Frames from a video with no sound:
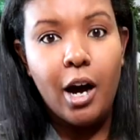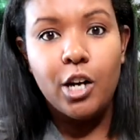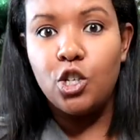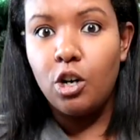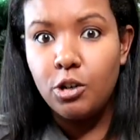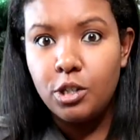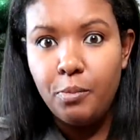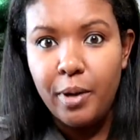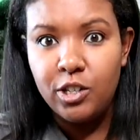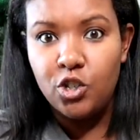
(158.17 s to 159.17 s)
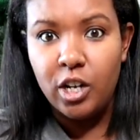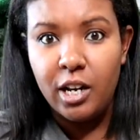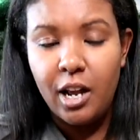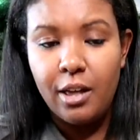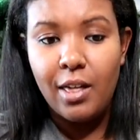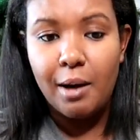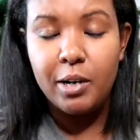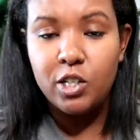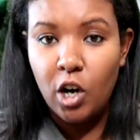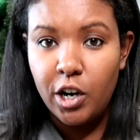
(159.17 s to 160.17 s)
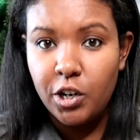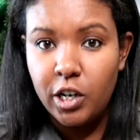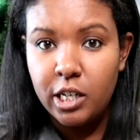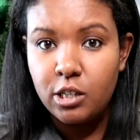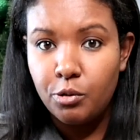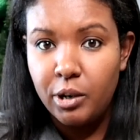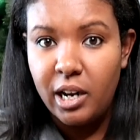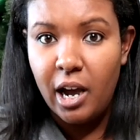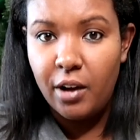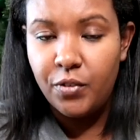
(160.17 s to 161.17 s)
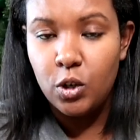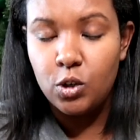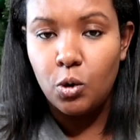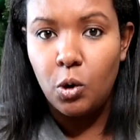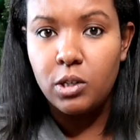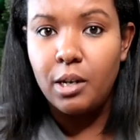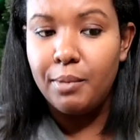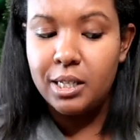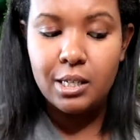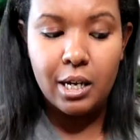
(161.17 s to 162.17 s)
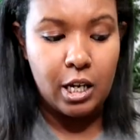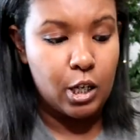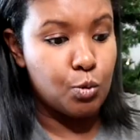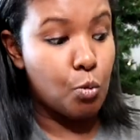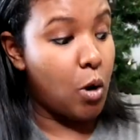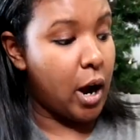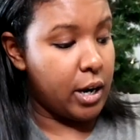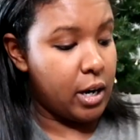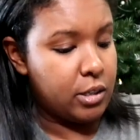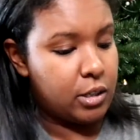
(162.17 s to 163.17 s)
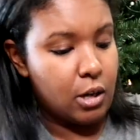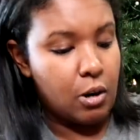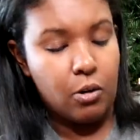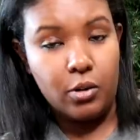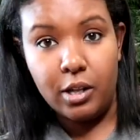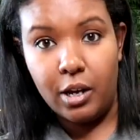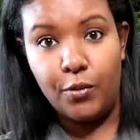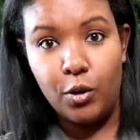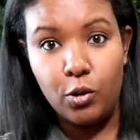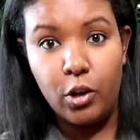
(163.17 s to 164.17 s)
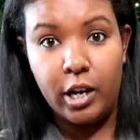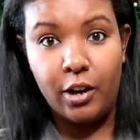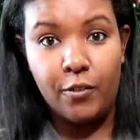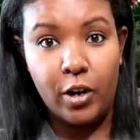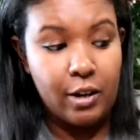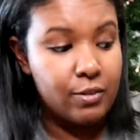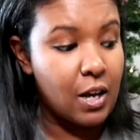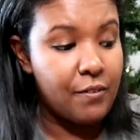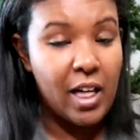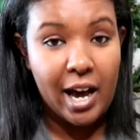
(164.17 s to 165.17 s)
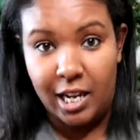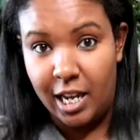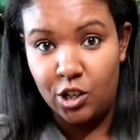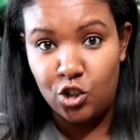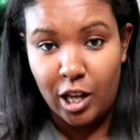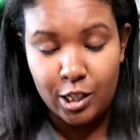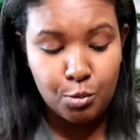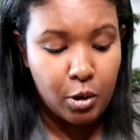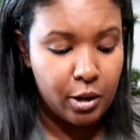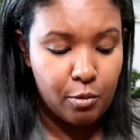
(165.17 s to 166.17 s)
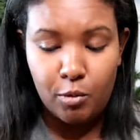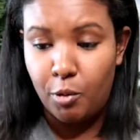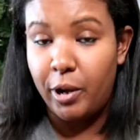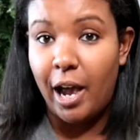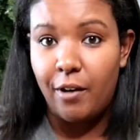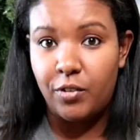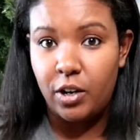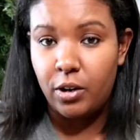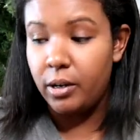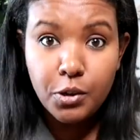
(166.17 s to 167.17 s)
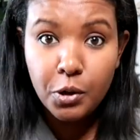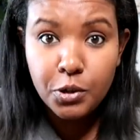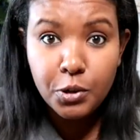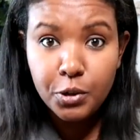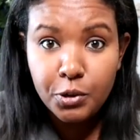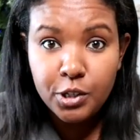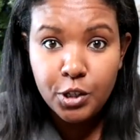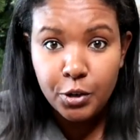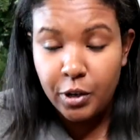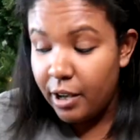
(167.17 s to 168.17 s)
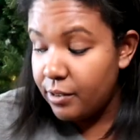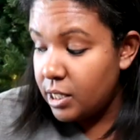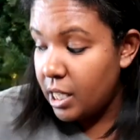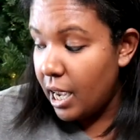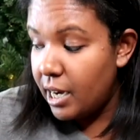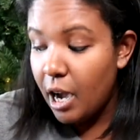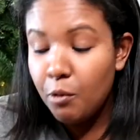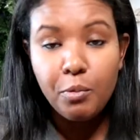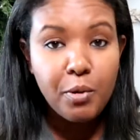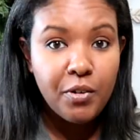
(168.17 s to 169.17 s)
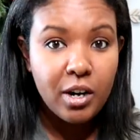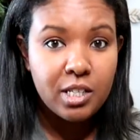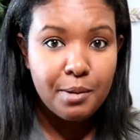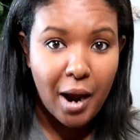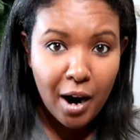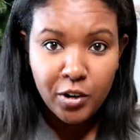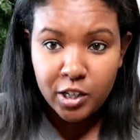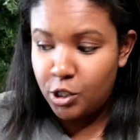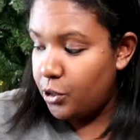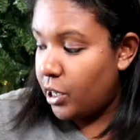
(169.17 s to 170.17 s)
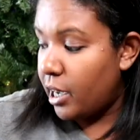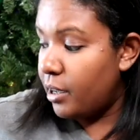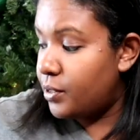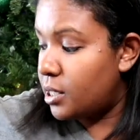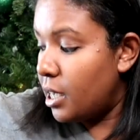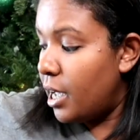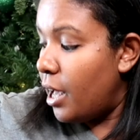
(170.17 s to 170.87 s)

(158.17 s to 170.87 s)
I should also mention that my daughter is three and a half years old and my son is one. So if you're looking for gifts of that age, that's what, what we have here. So those are Luna's two gifts. And now we'll move on to Maverick's two gifts.